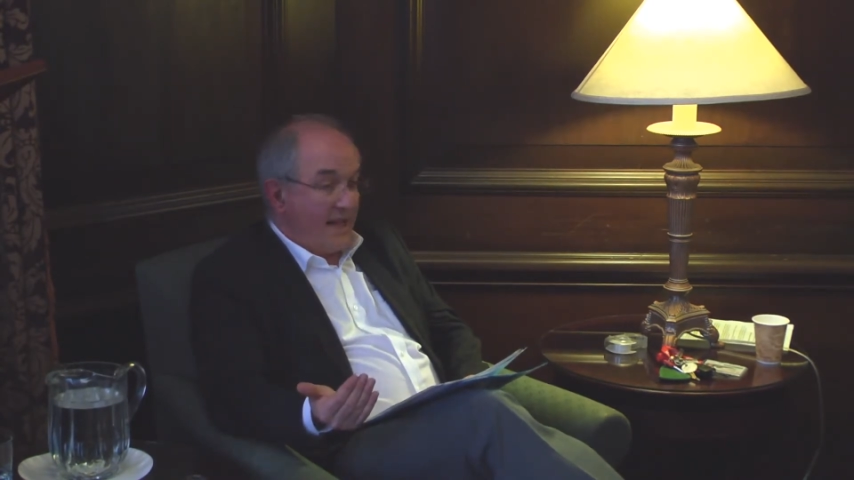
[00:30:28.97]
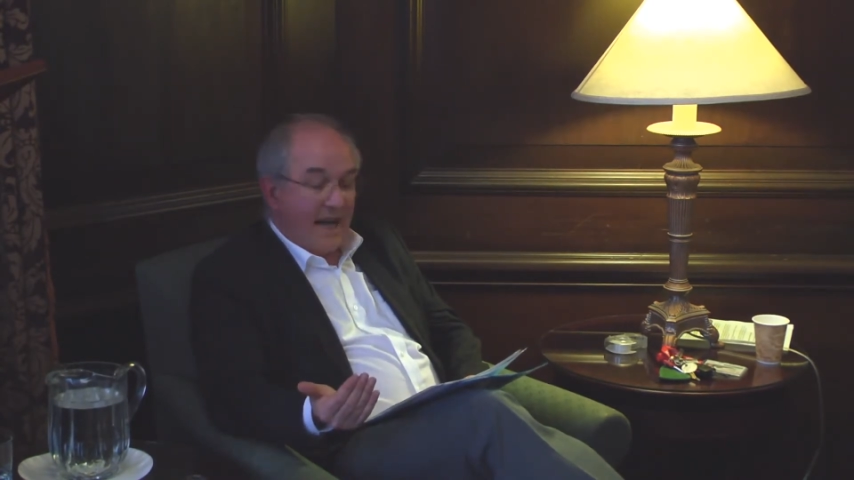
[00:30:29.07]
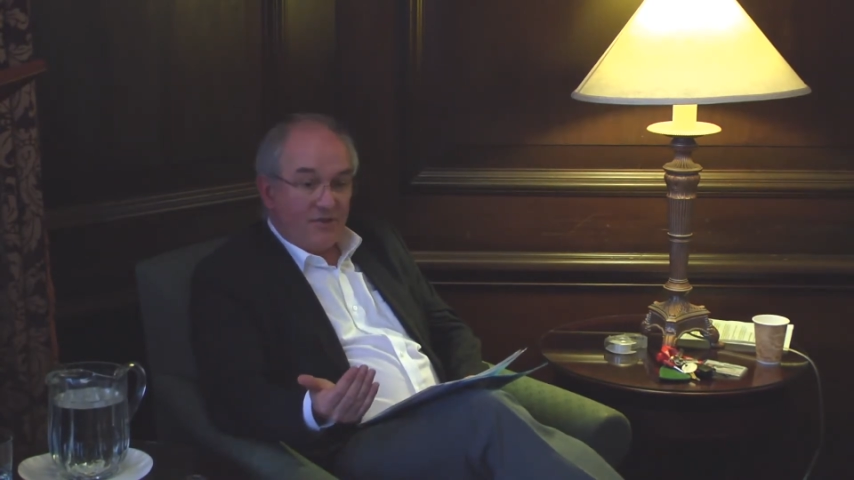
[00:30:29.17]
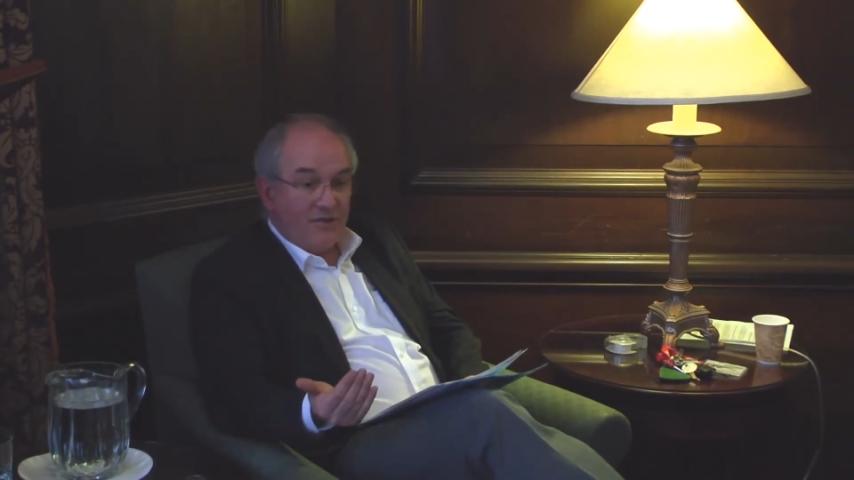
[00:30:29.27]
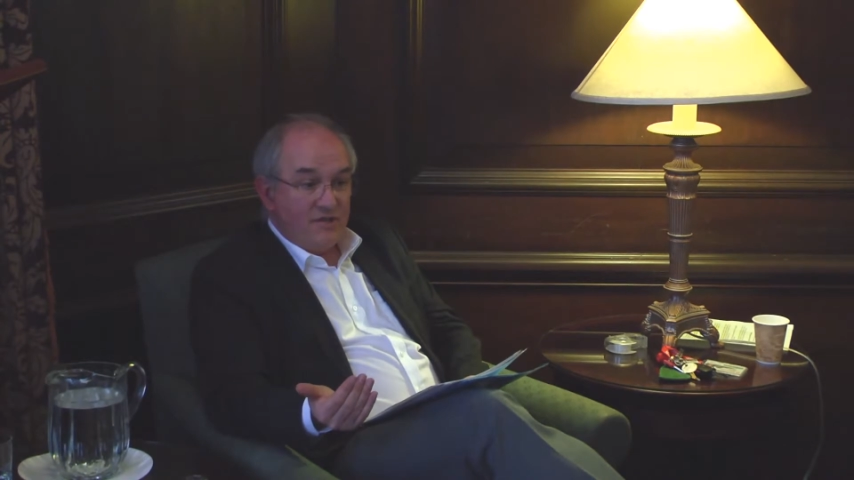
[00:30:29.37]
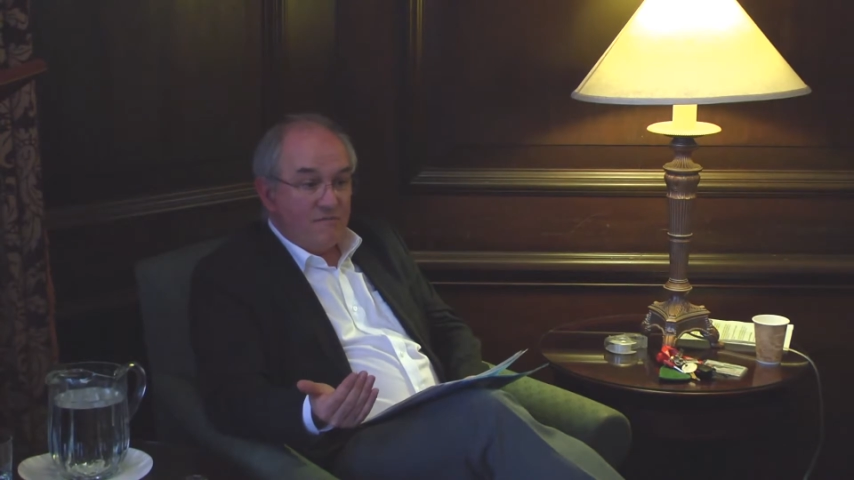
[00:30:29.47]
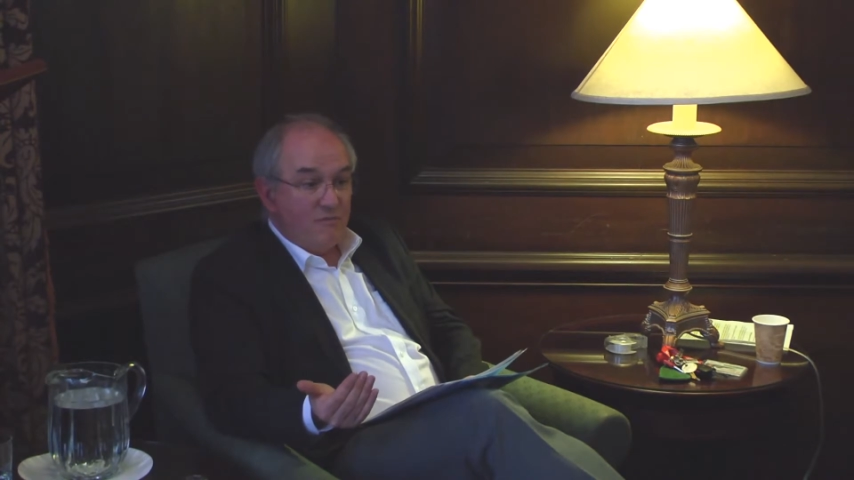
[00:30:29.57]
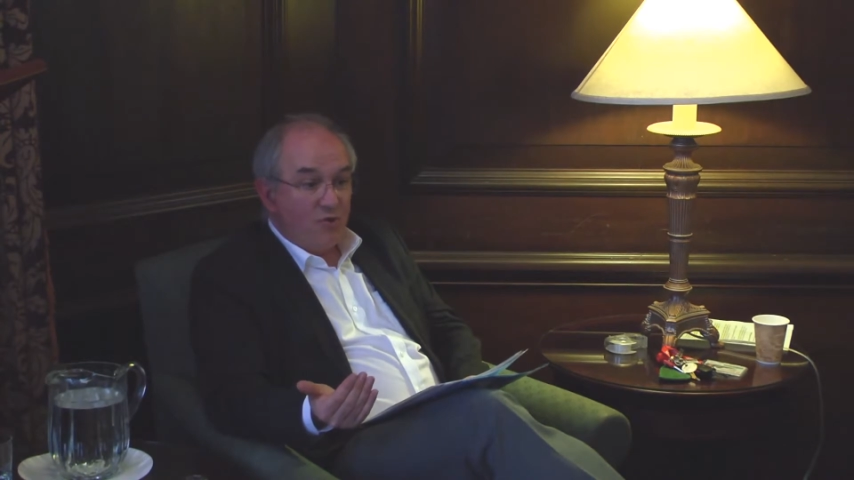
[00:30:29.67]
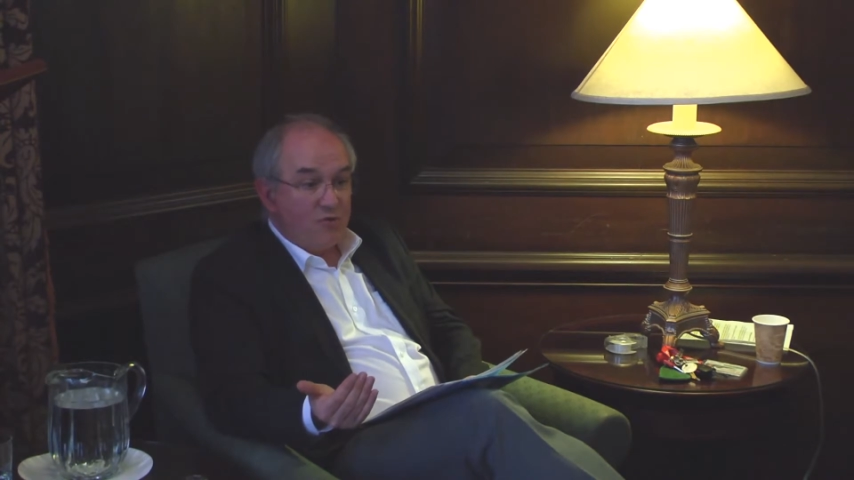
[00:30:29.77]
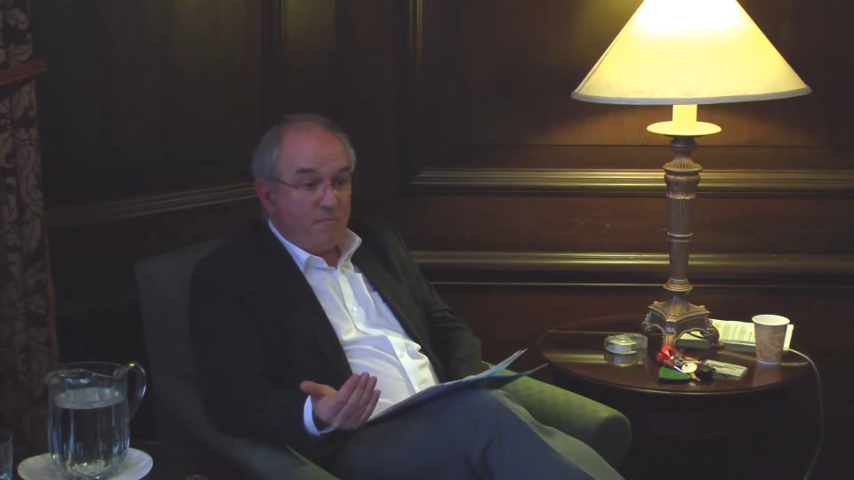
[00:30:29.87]
Actually, the
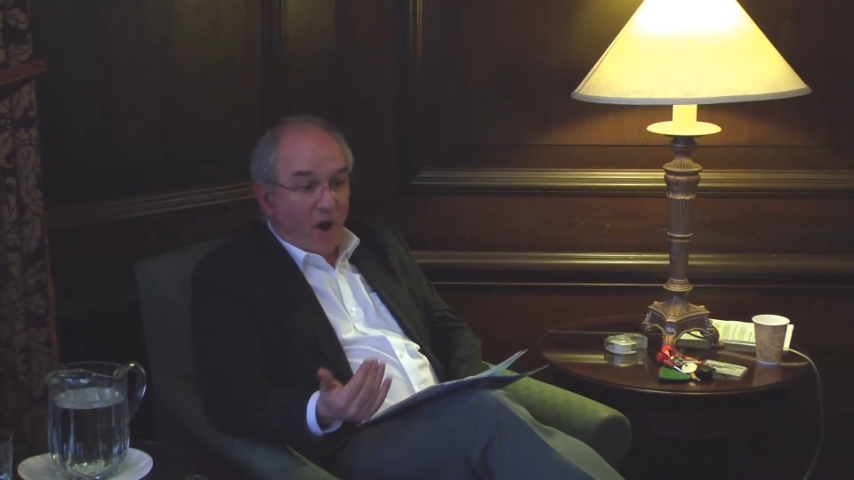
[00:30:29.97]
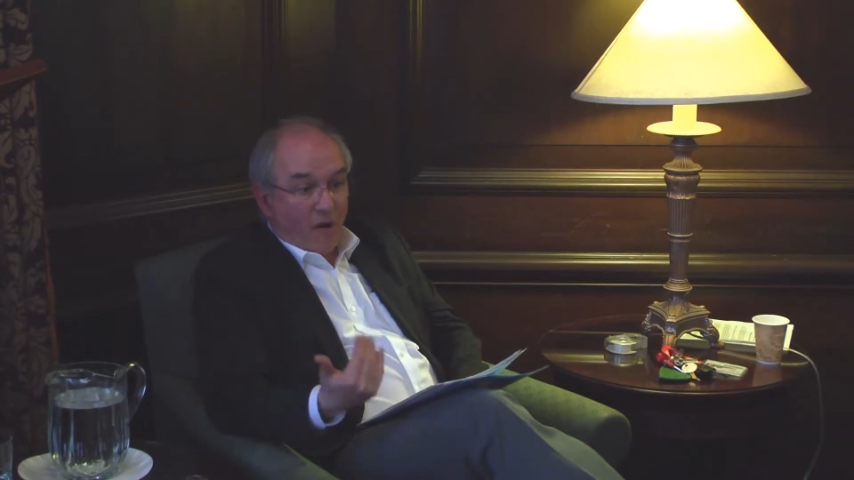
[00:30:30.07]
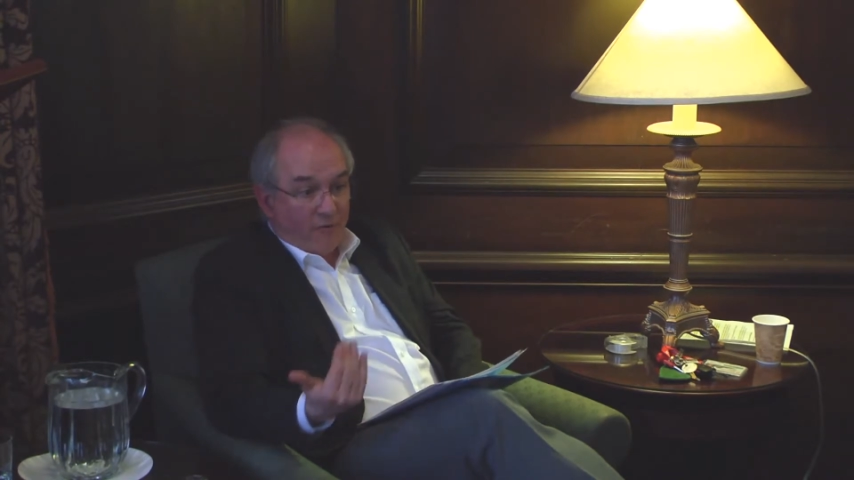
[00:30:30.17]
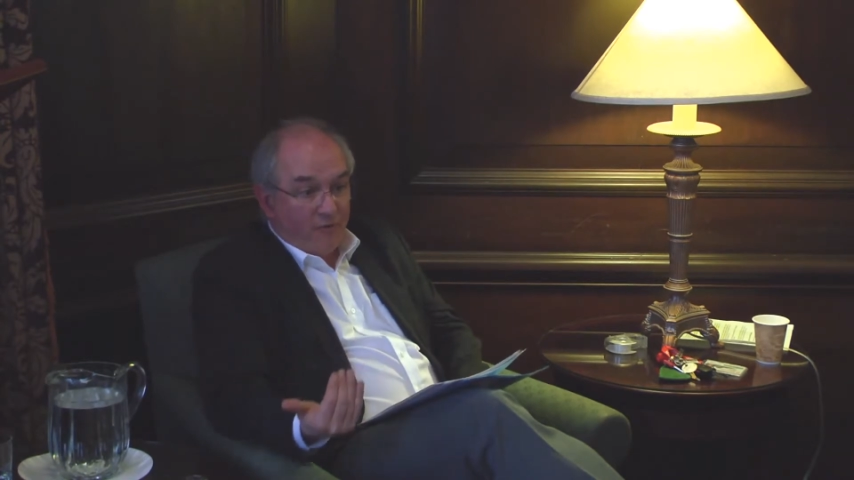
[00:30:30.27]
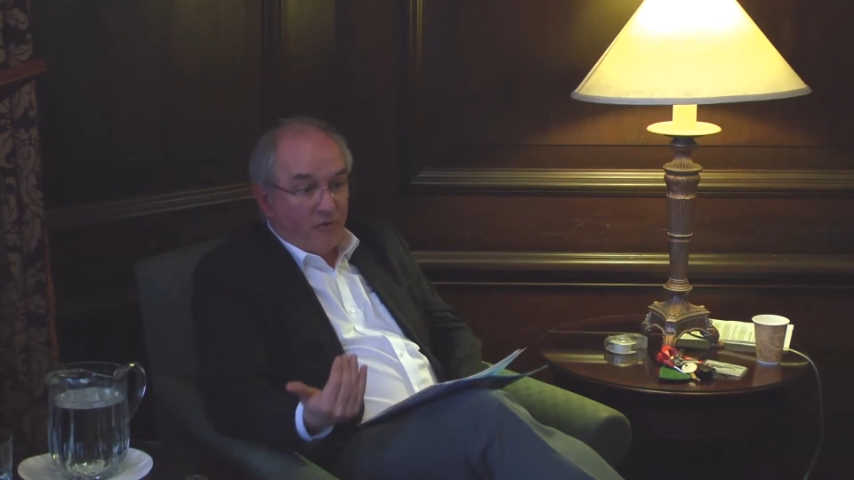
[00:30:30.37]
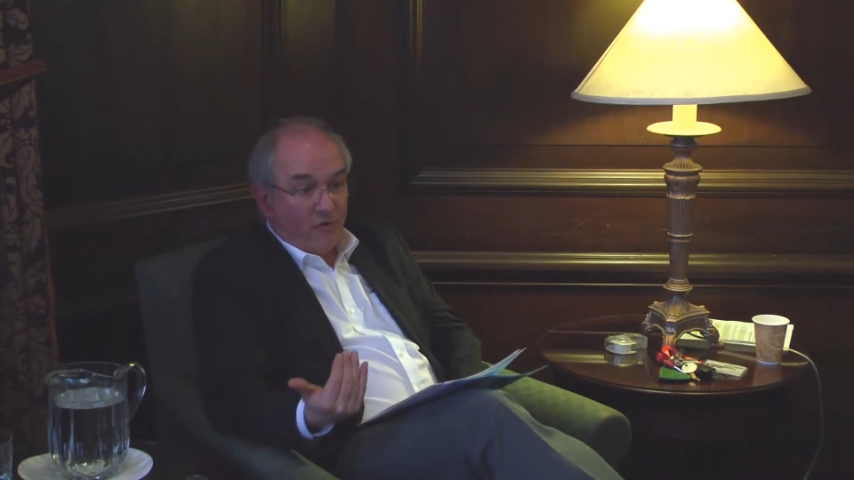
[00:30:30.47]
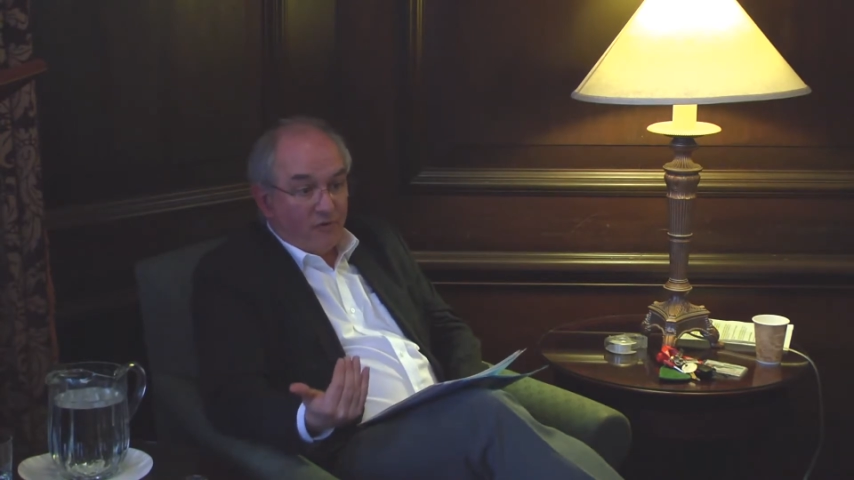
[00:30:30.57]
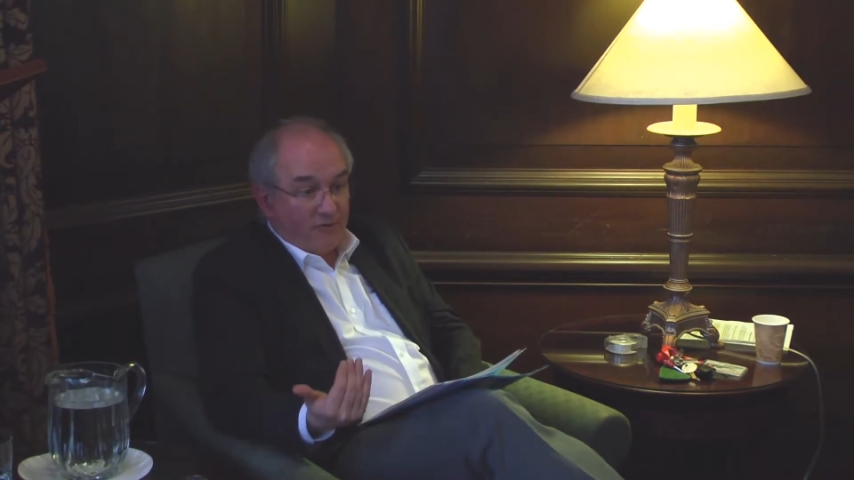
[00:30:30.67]
most powerful